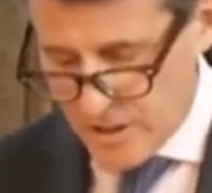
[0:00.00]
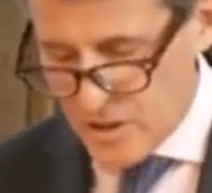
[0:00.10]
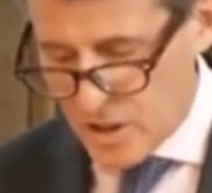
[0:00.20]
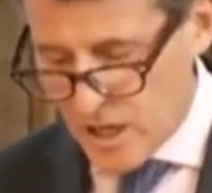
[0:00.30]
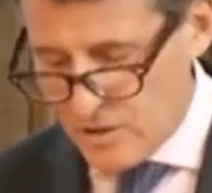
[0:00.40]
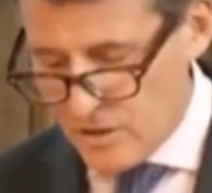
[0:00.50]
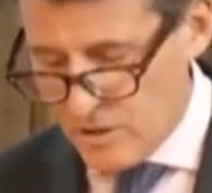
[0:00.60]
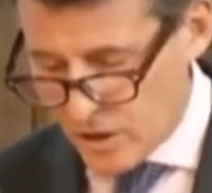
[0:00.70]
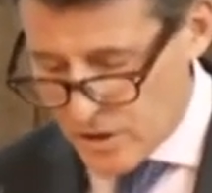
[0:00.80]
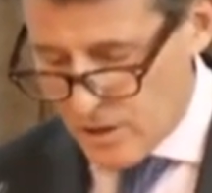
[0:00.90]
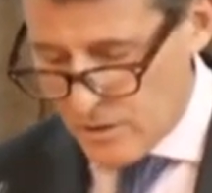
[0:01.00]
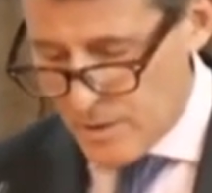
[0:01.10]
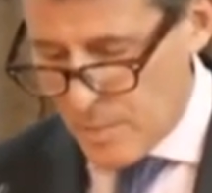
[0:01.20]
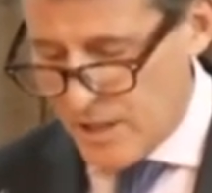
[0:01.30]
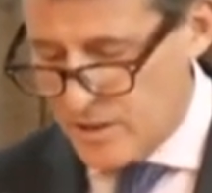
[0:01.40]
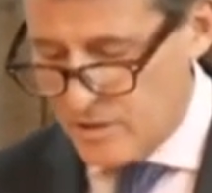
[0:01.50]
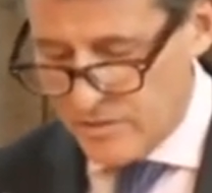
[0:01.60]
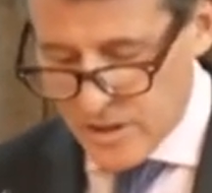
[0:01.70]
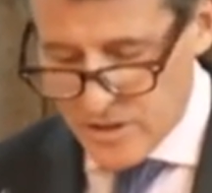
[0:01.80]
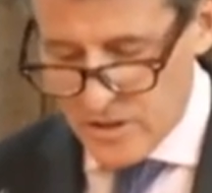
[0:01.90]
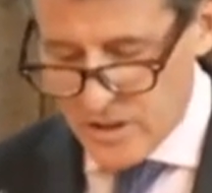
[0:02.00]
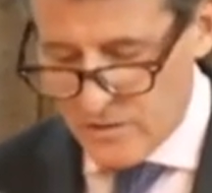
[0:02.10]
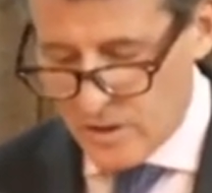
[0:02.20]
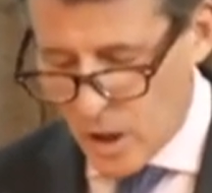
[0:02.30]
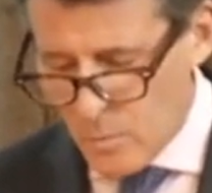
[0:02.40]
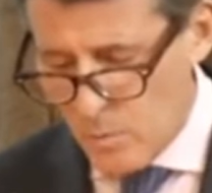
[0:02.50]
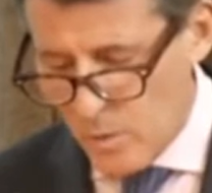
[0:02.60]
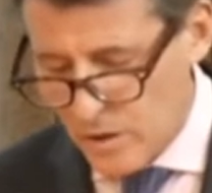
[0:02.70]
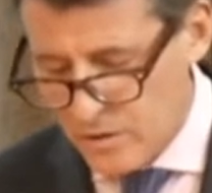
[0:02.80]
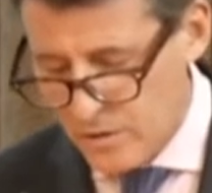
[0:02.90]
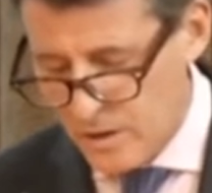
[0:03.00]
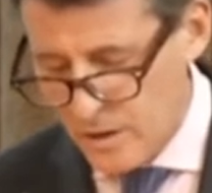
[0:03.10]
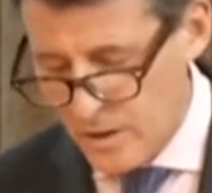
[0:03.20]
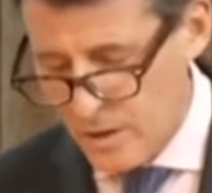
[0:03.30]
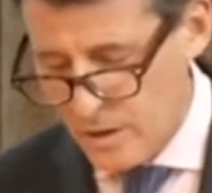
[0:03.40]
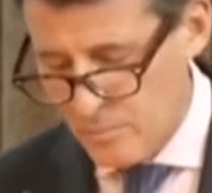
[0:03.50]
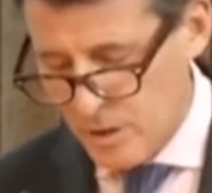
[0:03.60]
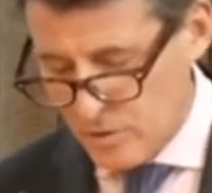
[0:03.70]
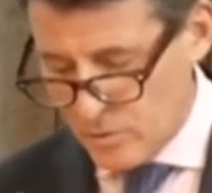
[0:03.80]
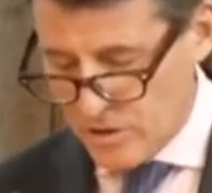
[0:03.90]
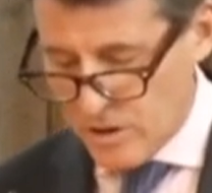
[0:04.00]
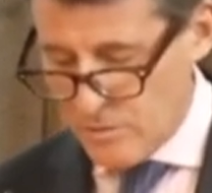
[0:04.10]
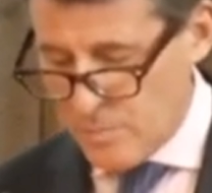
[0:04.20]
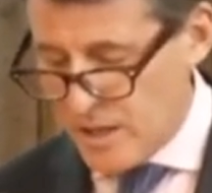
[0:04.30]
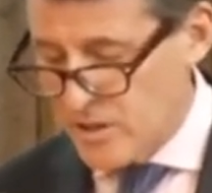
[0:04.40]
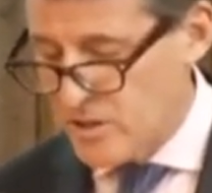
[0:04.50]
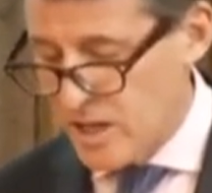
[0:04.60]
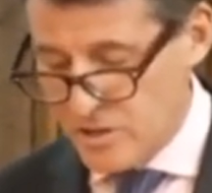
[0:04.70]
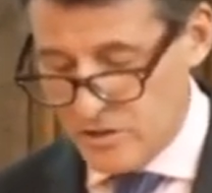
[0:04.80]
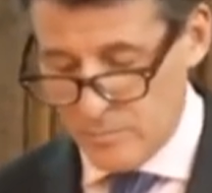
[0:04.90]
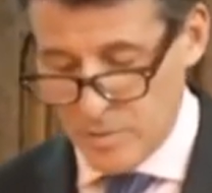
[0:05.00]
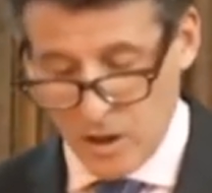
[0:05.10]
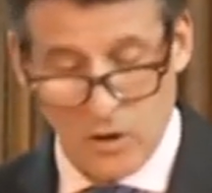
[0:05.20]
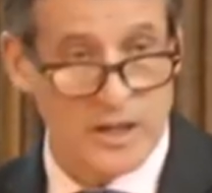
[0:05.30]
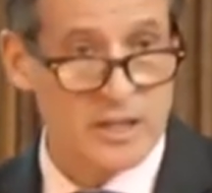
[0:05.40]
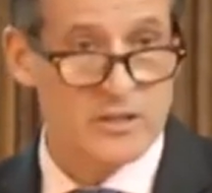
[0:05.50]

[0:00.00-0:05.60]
engendered not only by the diversity of the Commonwealth, but also by the sense of belonging to